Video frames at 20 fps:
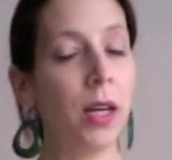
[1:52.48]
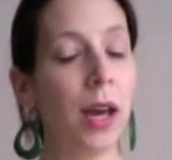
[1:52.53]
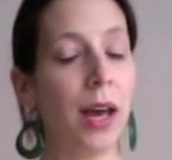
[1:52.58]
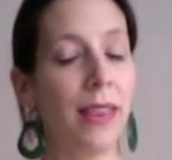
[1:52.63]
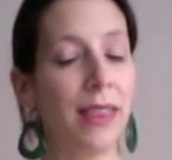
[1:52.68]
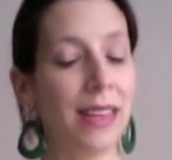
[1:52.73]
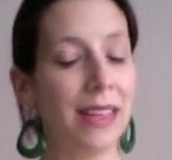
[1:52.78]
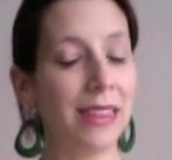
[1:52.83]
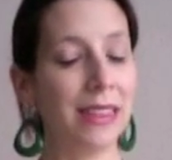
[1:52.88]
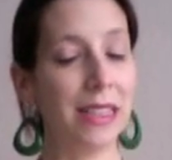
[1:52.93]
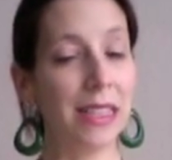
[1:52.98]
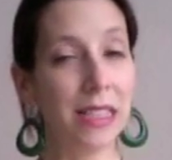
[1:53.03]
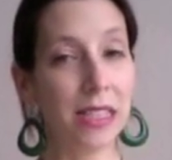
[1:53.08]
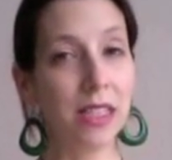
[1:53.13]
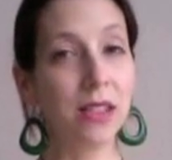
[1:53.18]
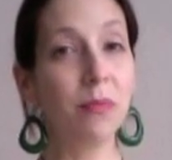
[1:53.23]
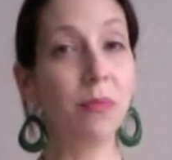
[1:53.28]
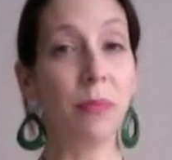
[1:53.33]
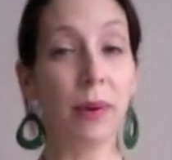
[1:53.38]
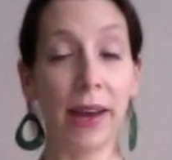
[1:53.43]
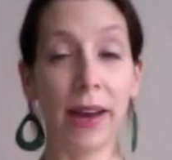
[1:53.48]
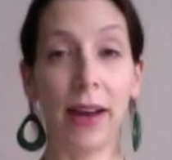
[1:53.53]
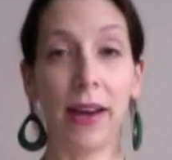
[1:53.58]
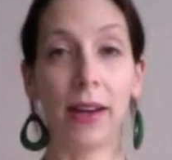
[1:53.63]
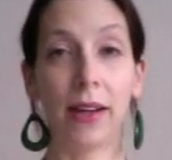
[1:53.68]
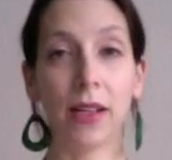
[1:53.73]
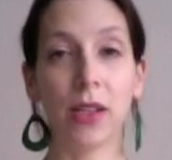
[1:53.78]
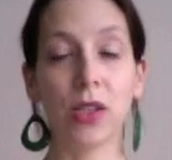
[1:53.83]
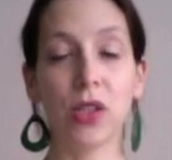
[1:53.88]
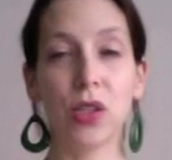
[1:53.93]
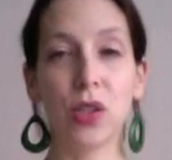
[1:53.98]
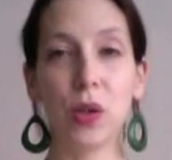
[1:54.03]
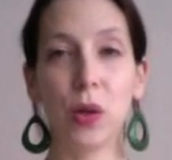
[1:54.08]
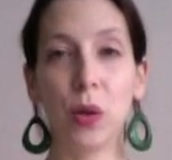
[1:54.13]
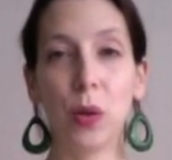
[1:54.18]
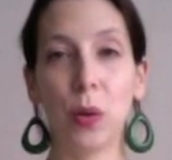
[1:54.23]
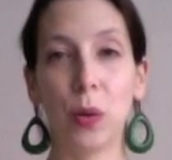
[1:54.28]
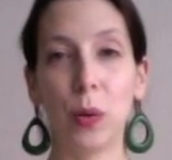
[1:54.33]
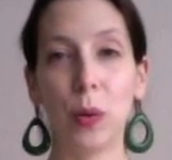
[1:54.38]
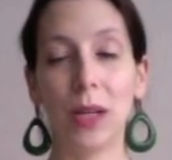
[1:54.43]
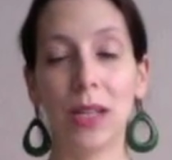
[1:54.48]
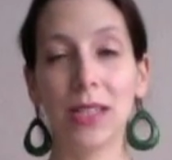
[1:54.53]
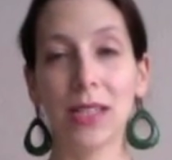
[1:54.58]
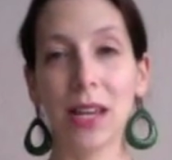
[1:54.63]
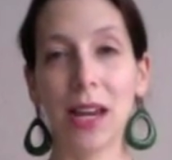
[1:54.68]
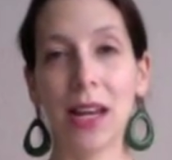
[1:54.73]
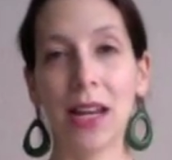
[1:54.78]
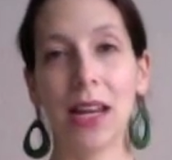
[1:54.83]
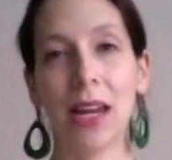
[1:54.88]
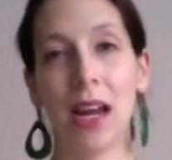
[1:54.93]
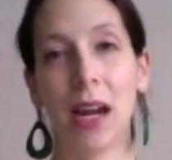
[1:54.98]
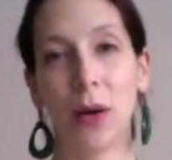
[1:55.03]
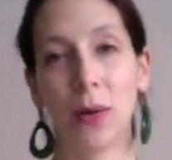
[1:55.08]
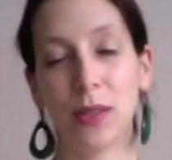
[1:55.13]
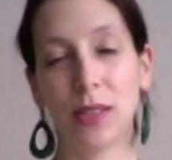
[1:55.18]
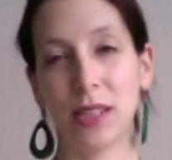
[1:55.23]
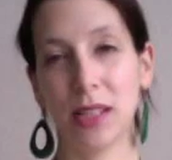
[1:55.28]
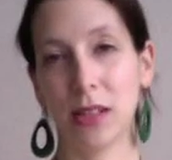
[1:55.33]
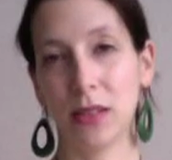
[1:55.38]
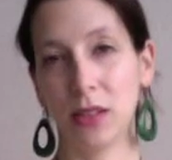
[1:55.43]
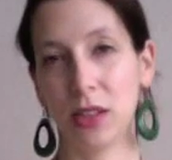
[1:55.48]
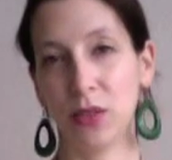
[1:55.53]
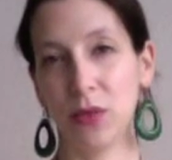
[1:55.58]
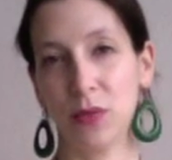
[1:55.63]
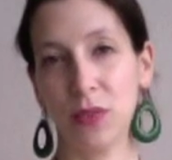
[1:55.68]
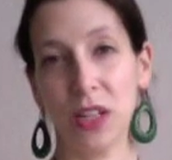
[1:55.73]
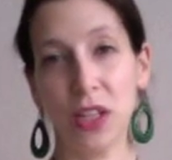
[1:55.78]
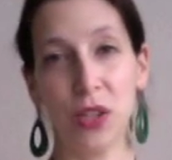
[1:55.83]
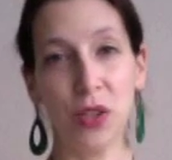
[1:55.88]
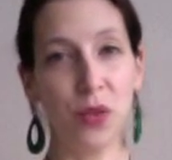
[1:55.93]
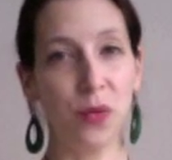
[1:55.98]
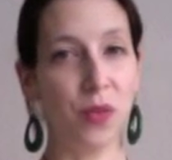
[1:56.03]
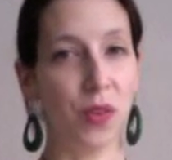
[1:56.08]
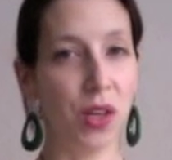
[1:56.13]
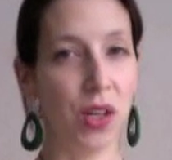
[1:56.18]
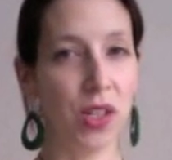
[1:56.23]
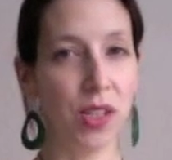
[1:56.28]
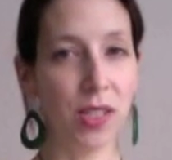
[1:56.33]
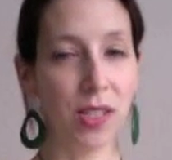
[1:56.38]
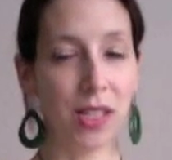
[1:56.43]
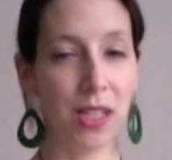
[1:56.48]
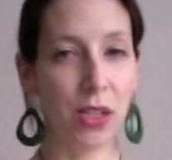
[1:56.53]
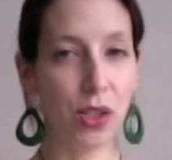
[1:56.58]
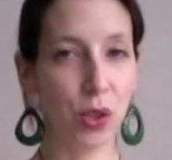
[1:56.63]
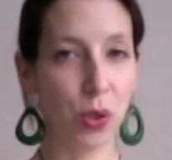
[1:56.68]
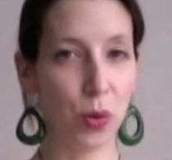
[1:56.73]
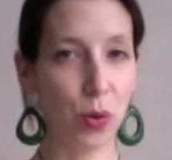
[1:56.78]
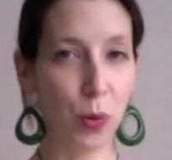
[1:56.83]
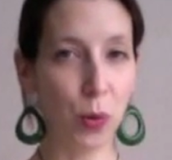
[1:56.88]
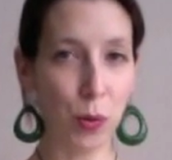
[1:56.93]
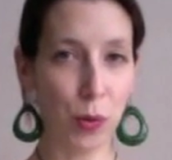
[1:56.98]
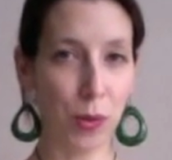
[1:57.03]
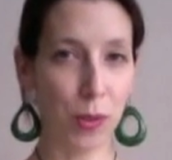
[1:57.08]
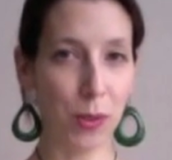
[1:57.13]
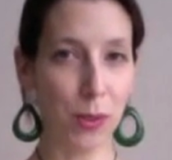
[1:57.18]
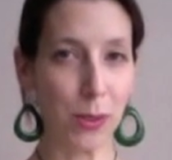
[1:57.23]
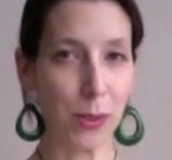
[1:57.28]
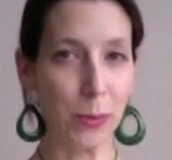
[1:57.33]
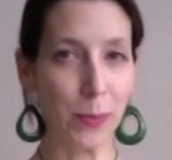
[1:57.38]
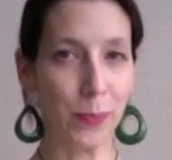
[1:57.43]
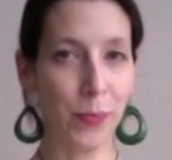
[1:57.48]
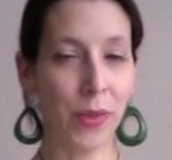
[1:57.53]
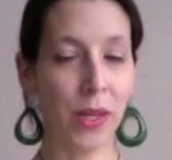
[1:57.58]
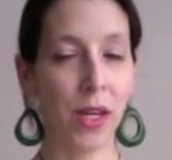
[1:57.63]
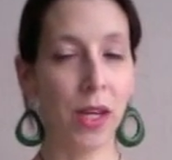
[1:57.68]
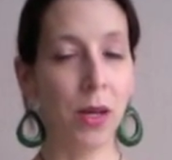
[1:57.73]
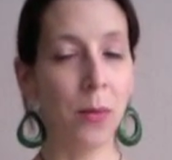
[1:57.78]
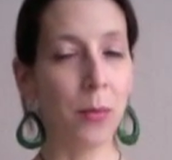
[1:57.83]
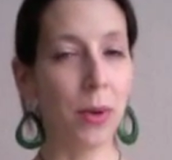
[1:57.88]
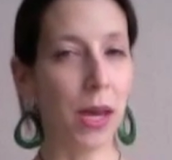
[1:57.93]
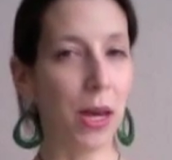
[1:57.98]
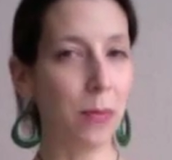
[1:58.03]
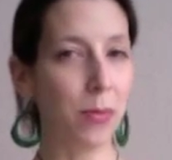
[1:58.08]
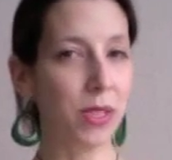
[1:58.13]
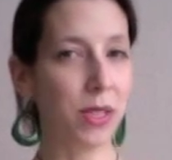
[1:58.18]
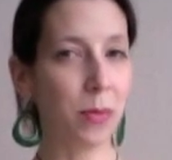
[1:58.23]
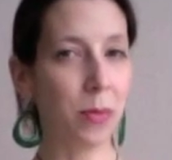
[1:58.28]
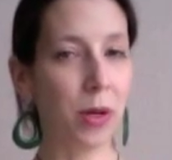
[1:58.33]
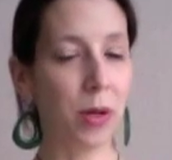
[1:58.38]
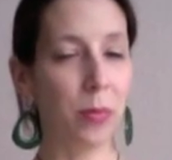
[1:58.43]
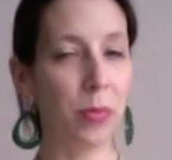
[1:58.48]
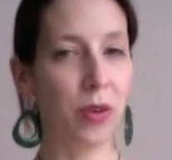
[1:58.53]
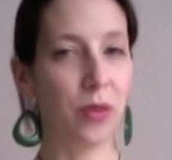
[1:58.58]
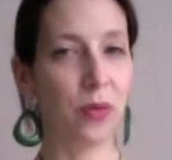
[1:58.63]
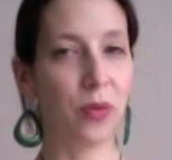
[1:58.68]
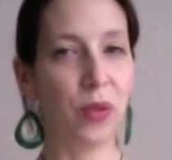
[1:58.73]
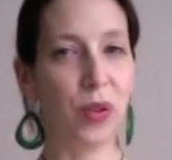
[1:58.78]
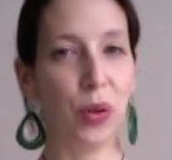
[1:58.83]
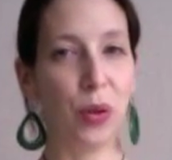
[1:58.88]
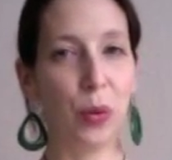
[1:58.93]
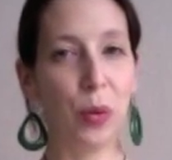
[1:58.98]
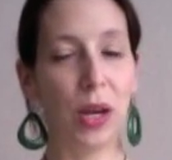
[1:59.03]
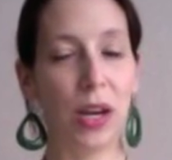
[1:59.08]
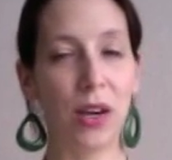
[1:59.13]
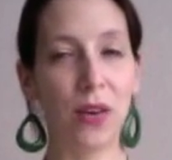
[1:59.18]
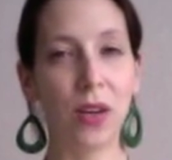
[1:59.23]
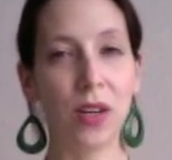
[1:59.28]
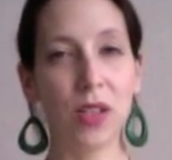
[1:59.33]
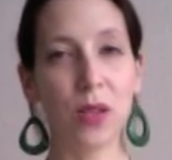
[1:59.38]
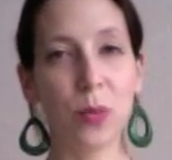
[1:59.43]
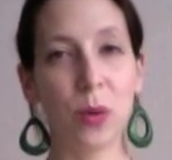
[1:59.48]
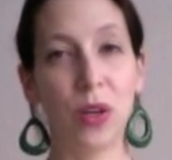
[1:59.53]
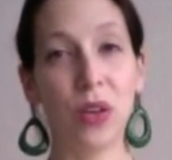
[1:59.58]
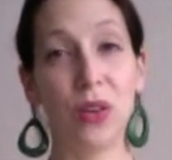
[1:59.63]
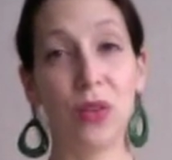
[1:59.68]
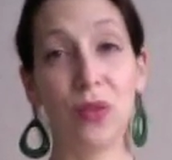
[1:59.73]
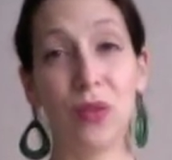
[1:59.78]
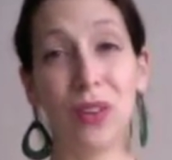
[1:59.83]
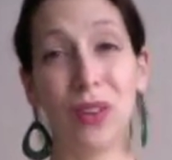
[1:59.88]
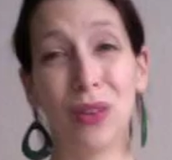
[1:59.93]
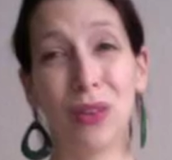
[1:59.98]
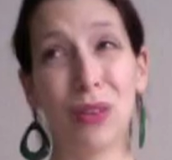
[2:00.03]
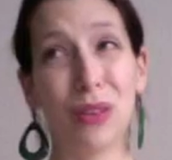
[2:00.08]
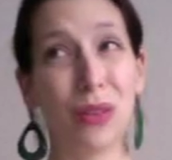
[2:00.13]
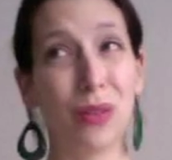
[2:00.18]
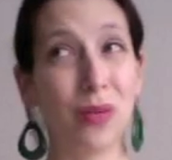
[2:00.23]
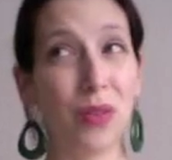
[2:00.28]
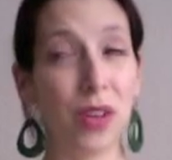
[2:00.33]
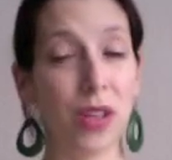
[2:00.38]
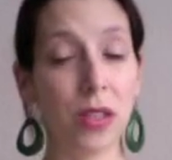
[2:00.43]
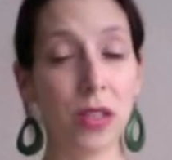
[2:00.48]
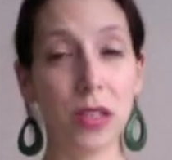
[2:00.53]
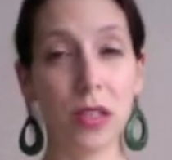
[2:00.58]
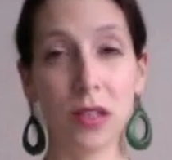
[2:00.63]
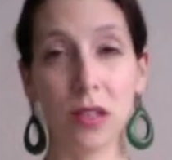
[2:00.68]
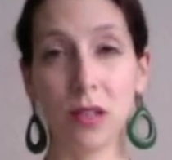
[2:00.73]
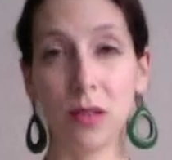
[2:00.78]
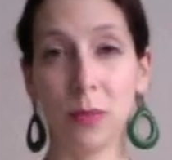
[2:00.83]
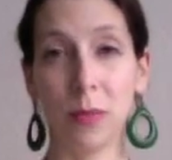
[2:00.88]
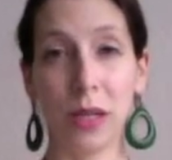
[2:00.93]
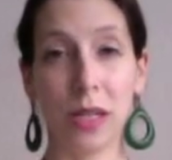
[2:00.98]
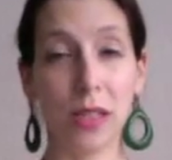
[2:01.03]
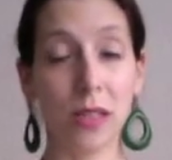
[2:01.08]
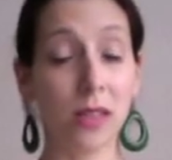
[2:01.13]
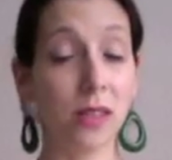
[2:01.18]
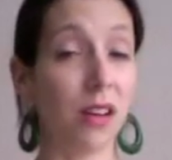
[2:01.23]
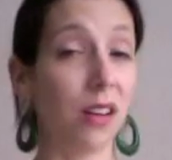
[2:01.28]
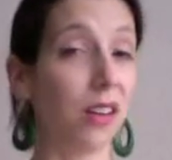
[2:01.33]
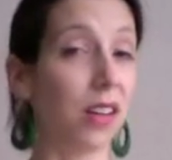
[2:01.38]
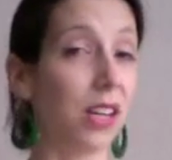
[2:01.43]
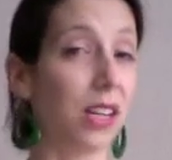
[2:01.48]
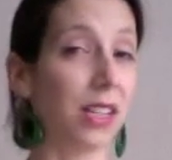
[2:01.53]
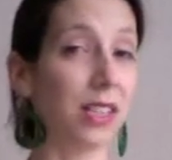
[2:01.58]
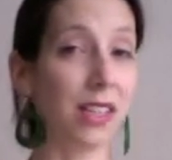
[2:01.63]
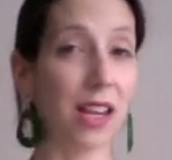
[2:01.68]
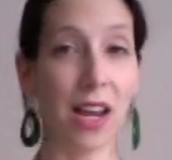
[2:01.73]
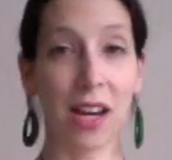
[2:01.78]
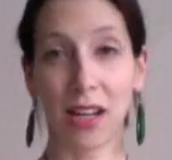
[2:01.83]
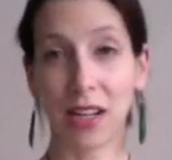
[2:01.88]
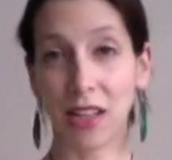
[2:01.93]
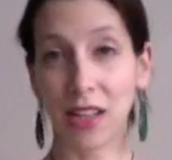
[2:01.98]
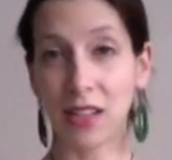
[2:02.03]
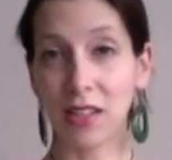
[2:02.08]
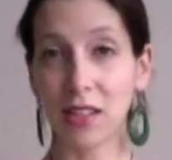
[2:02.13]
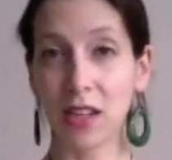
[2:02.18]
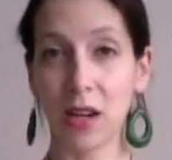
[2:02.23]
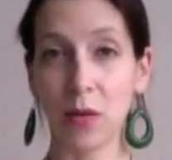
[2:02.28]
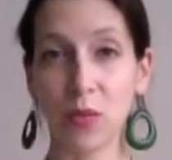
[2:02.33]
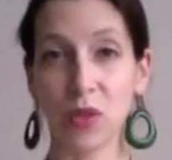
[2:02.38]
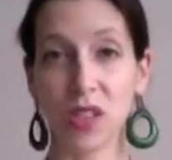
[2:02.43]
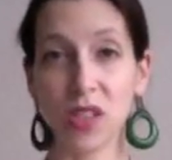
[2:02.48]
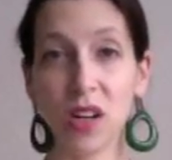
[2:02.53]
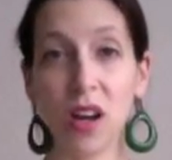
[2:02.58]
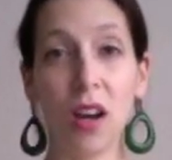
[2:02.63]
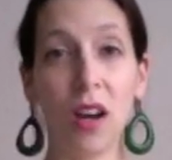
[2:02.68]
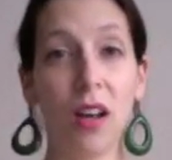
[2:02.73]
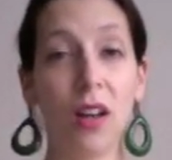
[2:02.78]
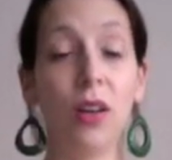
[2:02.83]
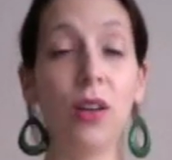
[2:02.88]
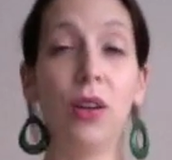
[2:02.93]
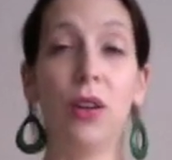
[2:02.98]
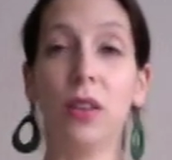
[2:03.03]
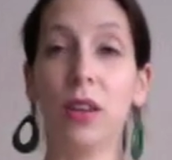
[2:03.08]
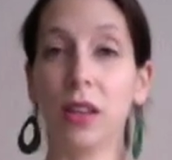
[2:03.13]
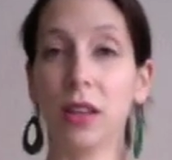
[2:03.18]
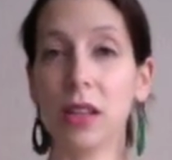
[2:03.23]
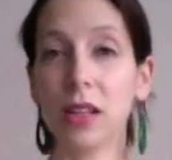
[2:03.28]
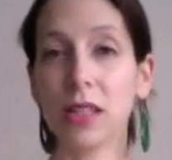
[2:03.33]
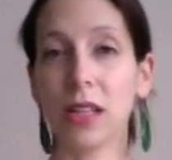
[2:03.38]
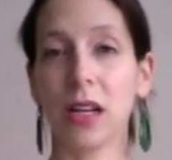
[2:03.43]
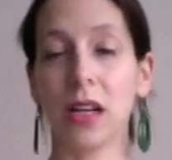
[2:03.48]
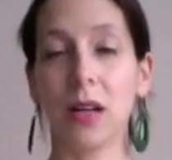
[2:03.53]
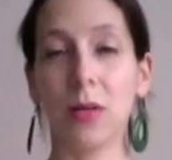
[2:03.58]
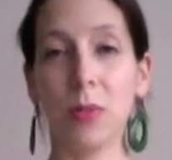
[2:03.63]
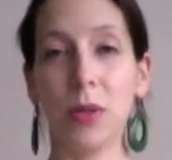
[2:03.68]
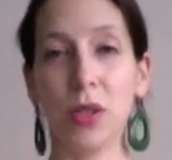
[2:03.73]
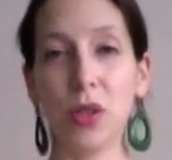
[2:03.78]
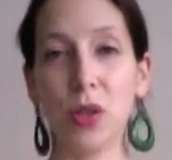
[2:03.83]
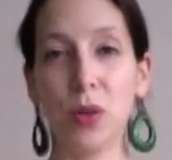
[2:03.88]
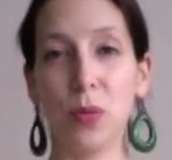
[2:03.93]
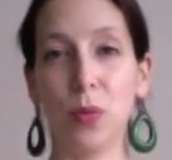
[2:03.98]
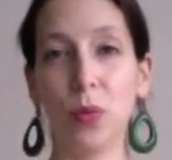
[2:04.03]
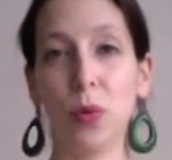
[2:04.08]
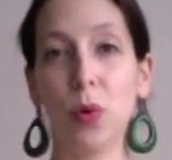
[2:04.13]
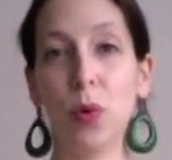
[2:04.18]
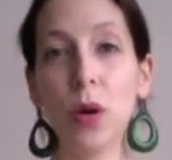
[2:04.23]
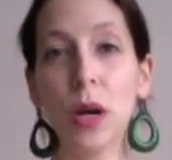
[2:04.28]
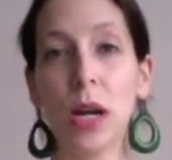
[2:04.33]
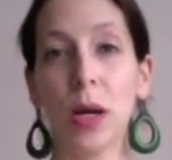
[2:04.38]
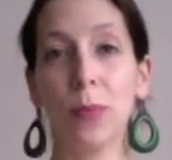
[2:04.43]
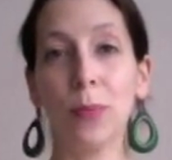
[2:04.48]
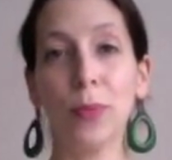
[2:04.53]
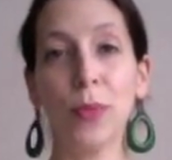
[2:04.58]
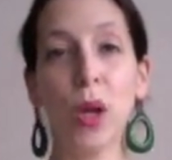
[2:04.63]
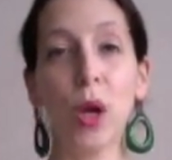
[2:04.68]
and then listen back to exactly how it's sounding for each verse and each chorus. Perhaps there might be a few areas where you feel that the verses are being sung in exactly the same style and you think that's a little bit too boring.